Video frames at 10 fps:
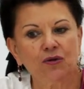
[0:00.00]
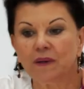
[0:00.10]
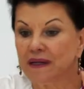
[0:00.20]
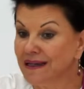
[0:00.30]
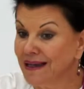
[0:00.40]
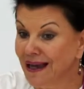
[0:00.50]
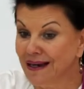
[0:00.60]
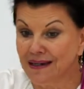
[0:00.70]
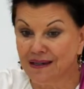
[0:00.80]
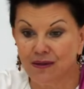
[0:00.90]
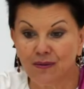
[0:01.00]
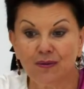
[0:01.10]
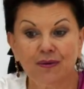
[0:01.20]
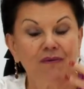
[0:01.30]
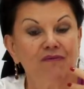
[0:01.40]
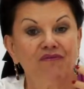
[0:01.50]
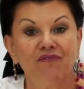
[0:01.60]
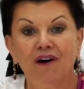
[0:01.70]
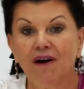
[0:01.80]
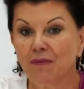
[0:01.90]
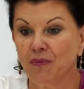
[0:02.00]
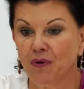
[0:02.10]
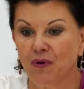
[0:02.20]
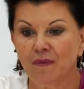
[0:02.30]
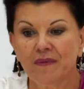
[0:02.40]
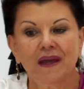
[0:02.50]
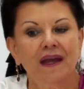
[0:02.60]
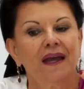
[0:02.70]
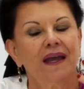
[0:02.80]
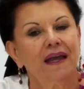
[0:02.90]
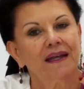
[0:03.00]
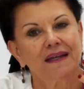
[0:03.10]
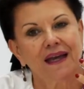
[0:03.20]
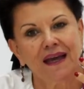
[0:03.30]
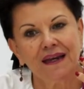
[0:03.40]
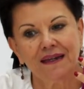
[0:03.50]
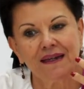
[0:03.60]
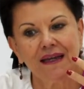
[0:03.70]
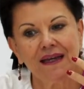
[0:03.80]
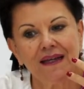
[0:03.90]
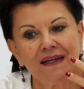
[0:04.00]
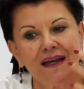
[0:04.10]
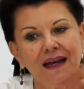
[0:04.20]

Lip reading: but it can do far more. It can indeed